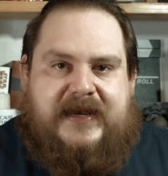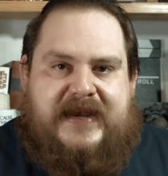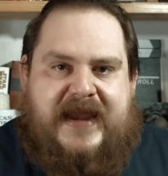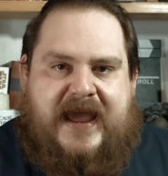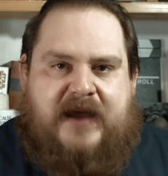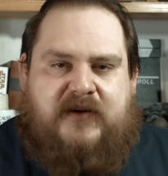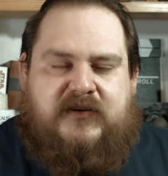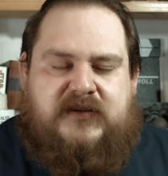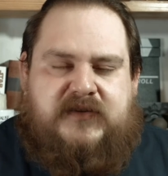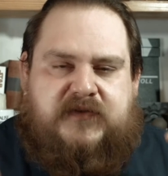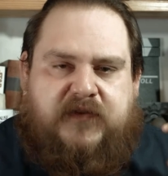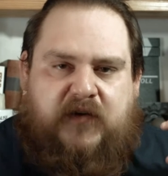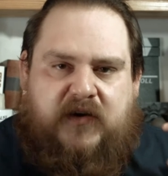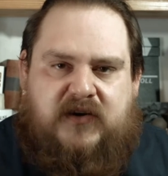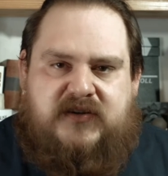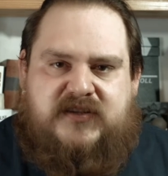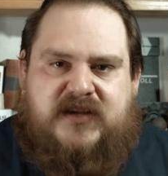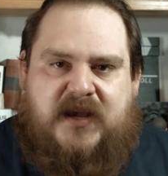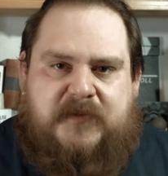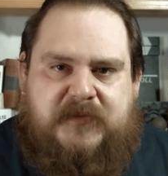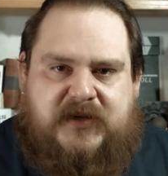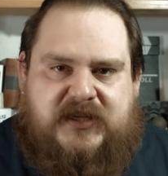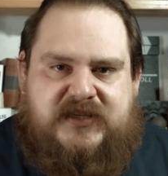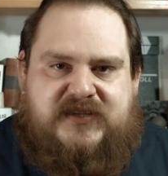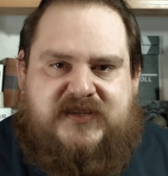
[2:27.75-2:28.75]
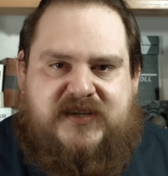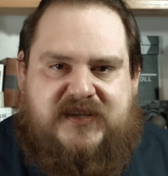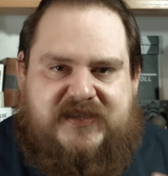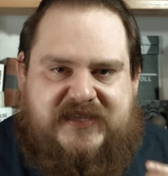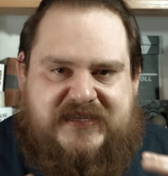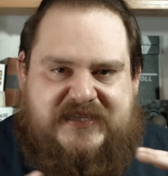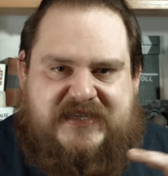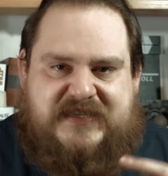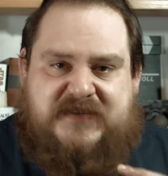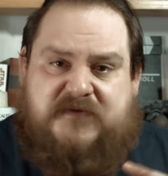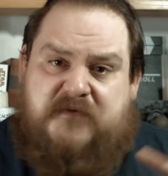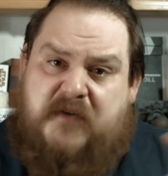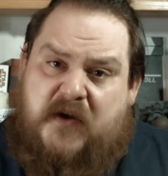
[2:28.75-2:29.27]
Now, as far as I'm concerned,
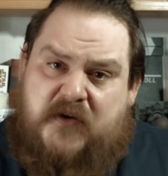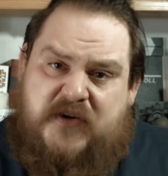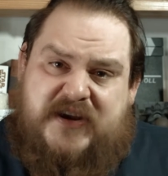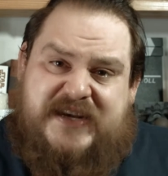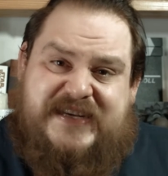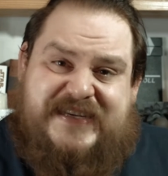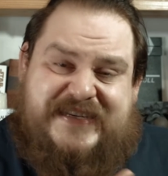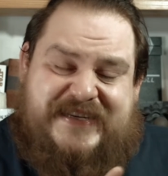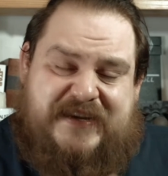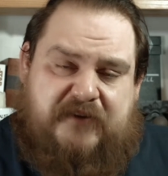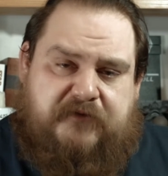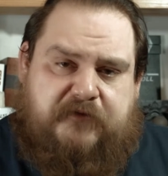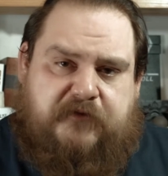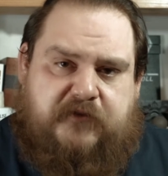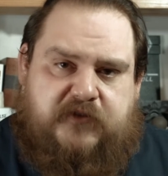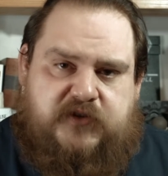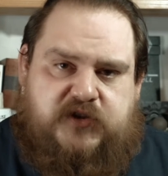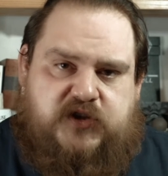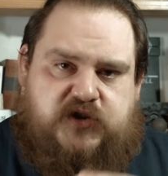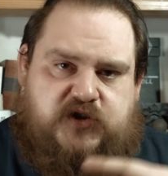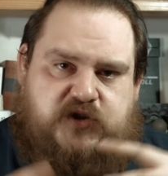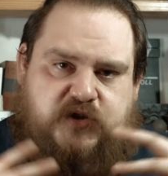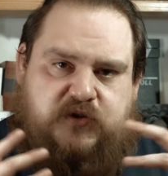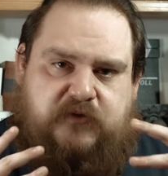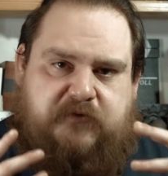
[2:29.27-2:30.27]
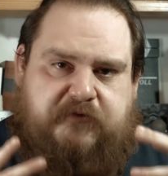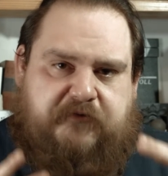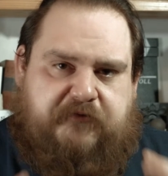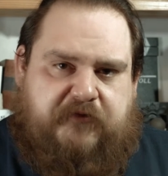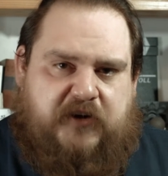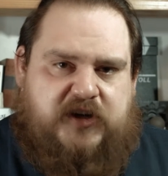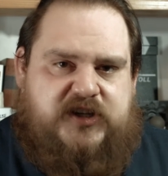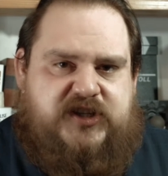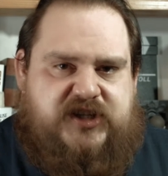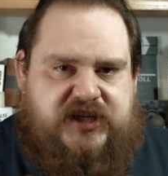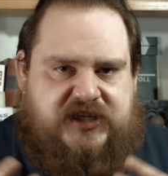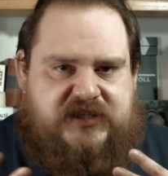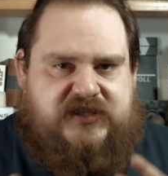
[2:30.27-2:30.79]
this is very different to
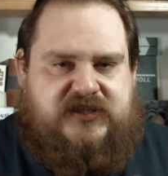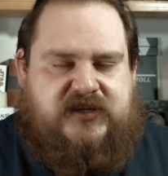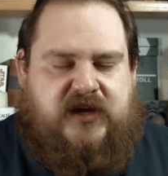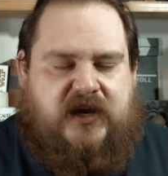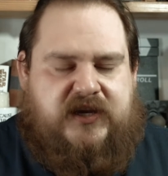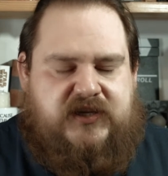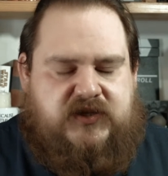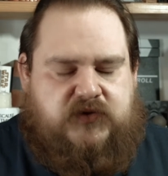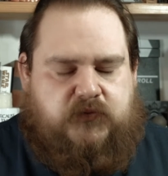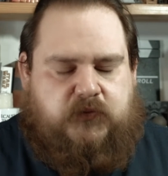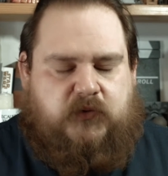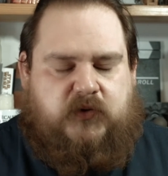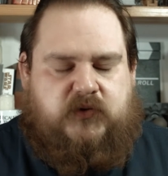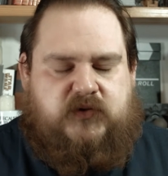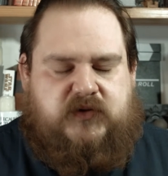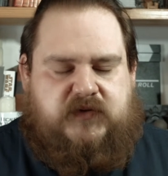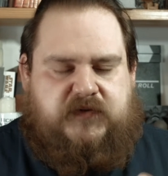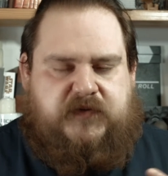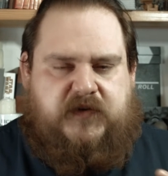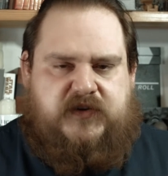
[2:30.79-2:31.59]
fudging dice rolls.